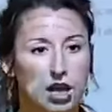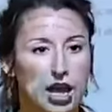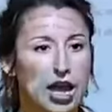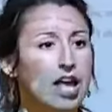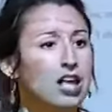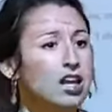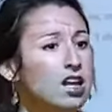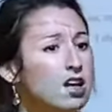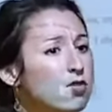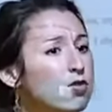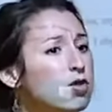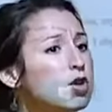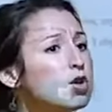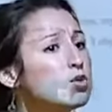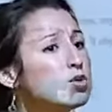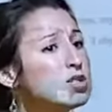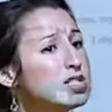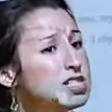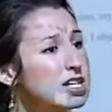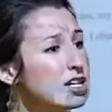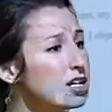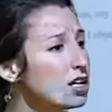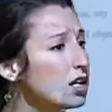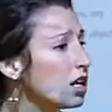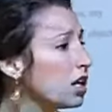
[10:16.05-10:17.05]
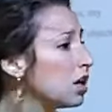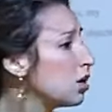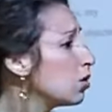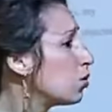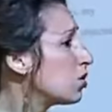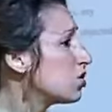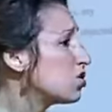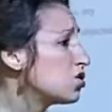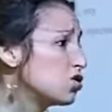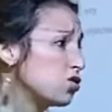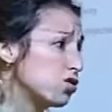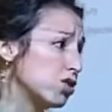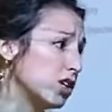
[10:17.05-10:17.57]
And if you did, it
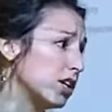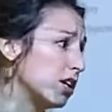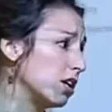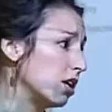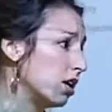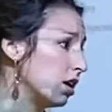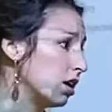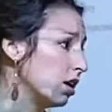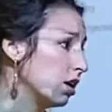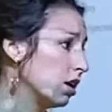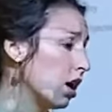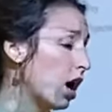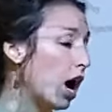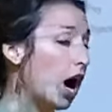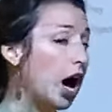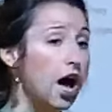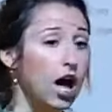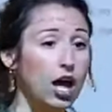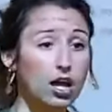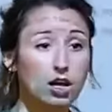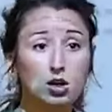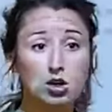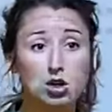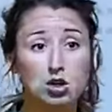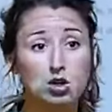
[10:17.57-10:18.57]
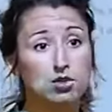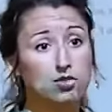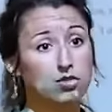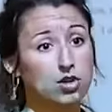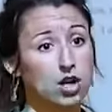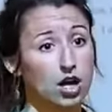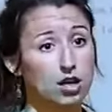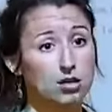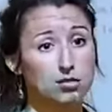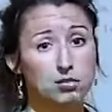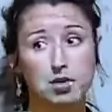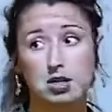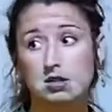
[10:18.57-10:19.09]
was tricky. I could have
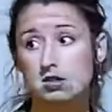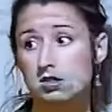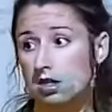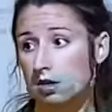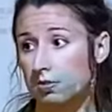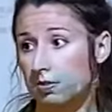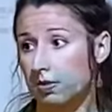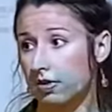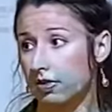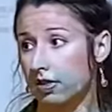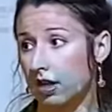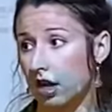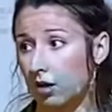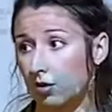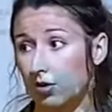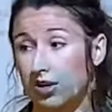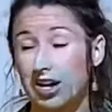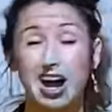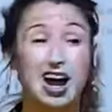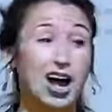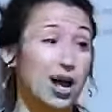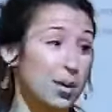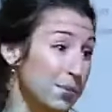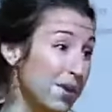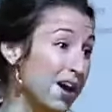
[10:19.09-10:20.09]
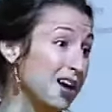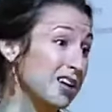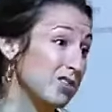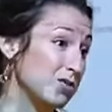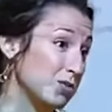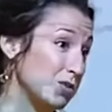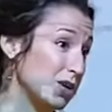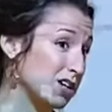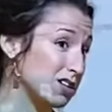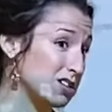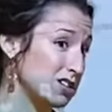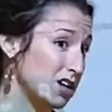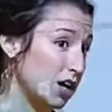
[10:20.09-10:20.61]
gotten messed up on that one. I might
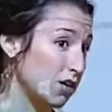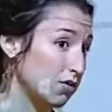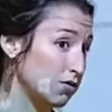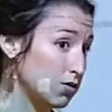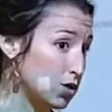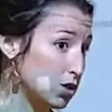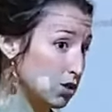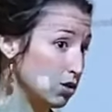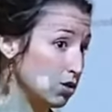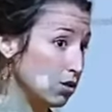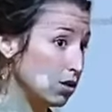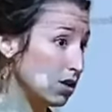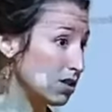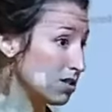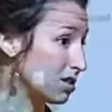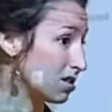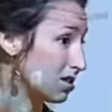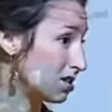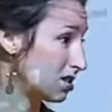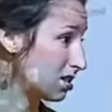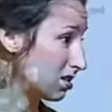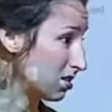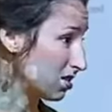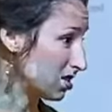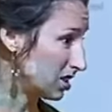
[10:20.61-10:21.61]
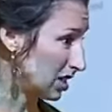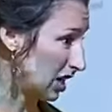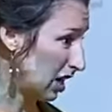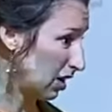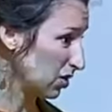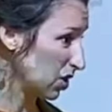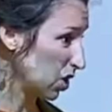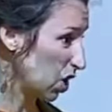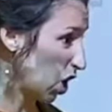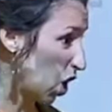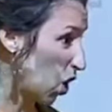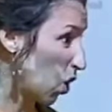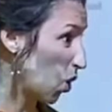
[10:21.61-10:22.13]
have picked F too because it still
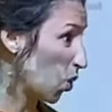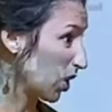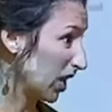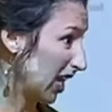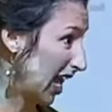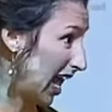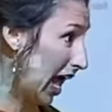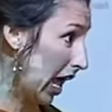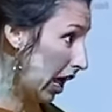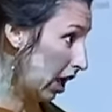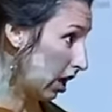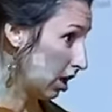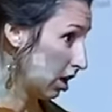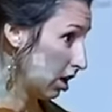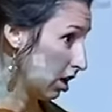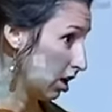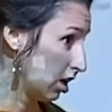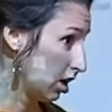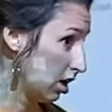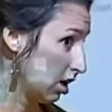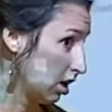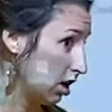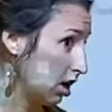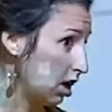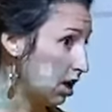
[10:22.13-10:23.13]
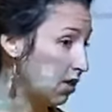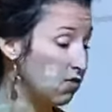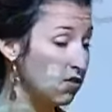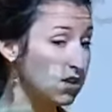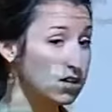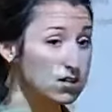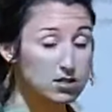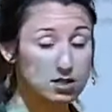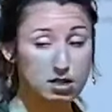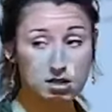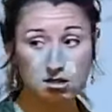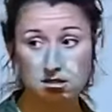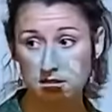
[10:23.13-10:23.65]
sounded okay. In
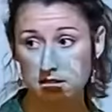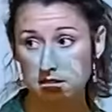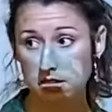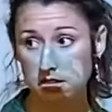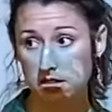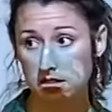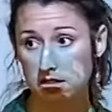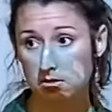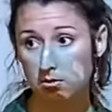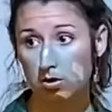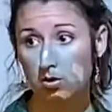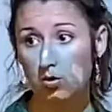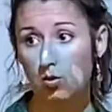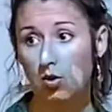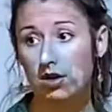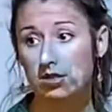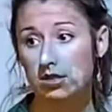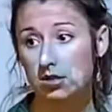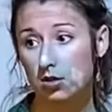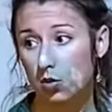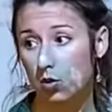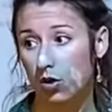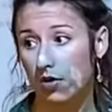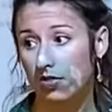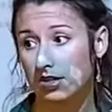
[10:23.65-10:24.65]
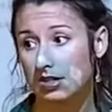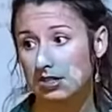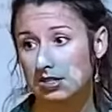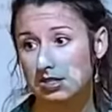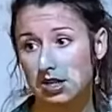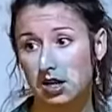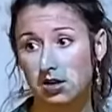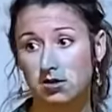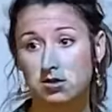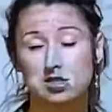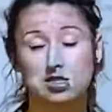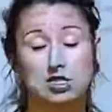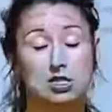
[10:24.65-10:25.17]
this instance, we want the one that
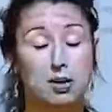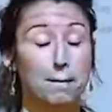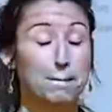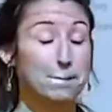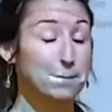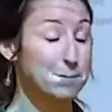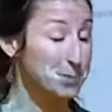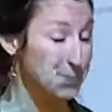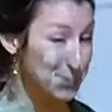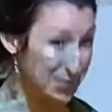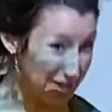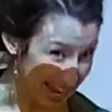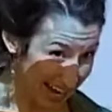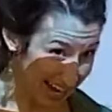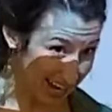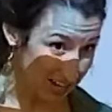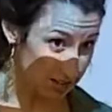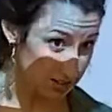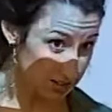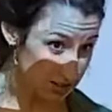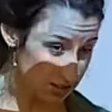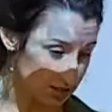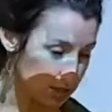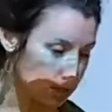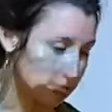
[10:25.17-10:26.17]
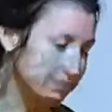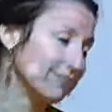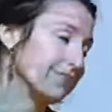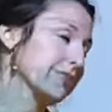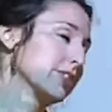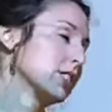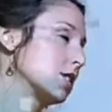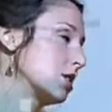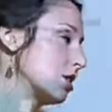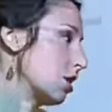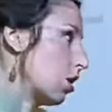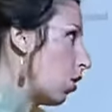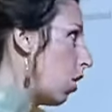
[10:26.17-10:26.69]
sounds the best,
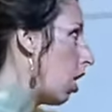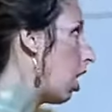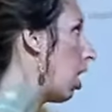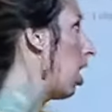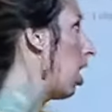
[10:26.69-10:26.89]
so